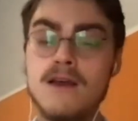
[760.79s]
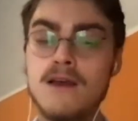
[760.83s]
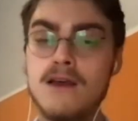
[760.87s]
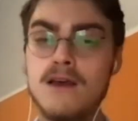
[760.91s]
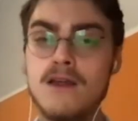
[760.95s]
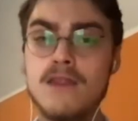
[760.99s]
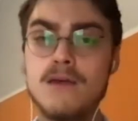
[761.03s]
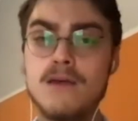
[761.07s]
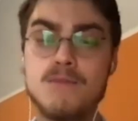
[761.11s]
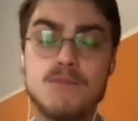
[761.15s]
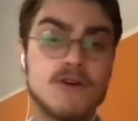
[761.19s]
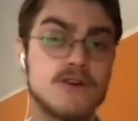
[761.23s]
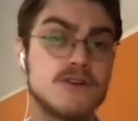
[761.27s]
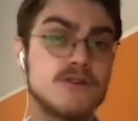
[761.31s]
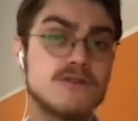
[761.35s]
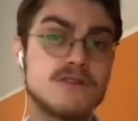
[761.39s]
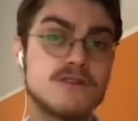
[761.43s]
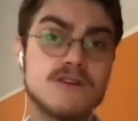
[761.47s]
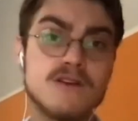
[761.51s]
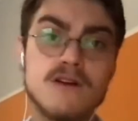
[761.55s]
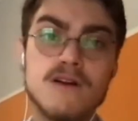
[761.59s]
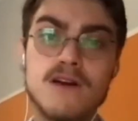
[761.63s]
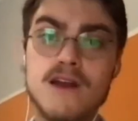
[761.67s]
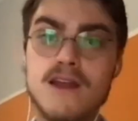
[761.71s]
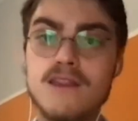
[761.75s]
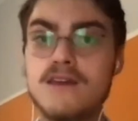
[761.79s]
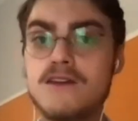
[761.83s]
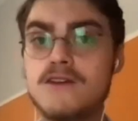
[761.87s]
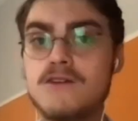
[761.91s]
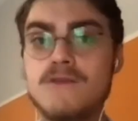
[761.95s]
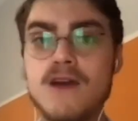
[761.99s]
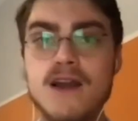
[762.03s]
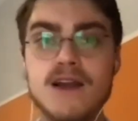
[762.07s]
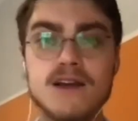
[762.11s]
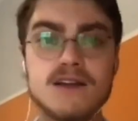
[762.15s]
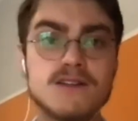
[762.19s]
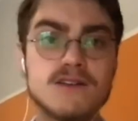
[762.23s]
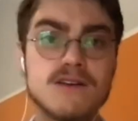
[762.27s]
the producer and the
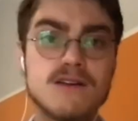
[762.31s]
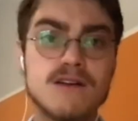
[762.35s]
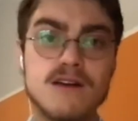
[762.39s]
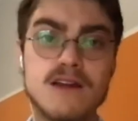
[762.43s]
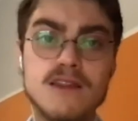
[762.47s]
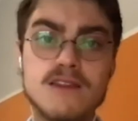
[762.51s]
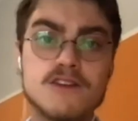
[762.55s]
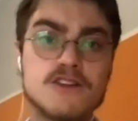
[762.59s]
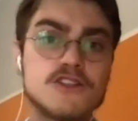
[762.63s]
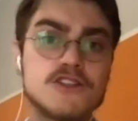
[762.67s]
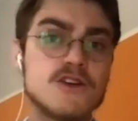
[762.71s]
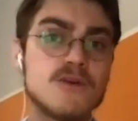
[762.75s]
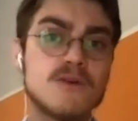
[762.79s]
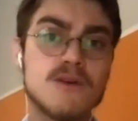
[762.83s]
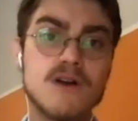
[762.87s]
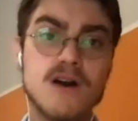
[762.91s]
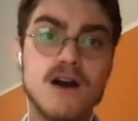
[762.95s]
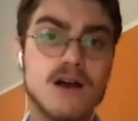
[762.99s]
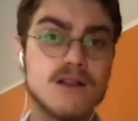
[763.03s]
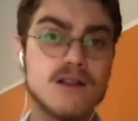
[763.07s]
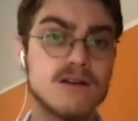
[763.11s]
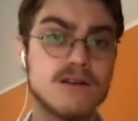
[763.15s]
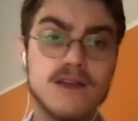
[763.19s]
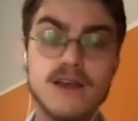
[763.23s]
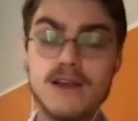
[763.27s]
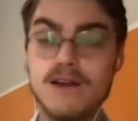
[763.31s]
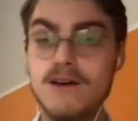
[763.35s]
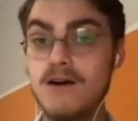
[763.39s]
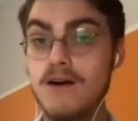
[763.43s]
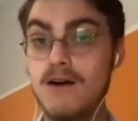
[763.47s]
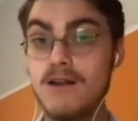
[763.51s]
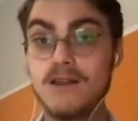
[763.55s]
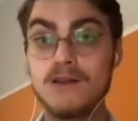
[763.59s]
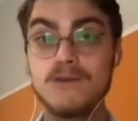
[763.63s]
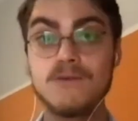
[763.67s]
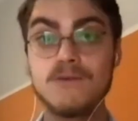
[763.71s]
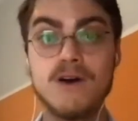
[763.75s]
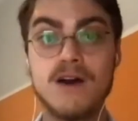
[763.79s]
director and the show caller, like
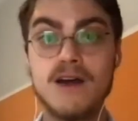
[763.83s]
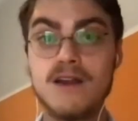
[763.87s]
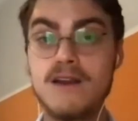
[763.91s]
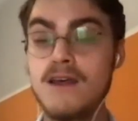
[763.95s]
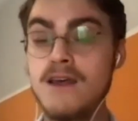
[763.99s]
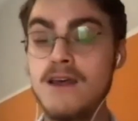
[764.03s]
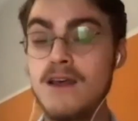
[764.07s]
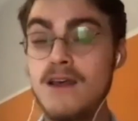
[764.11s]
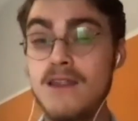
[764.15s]
all in one,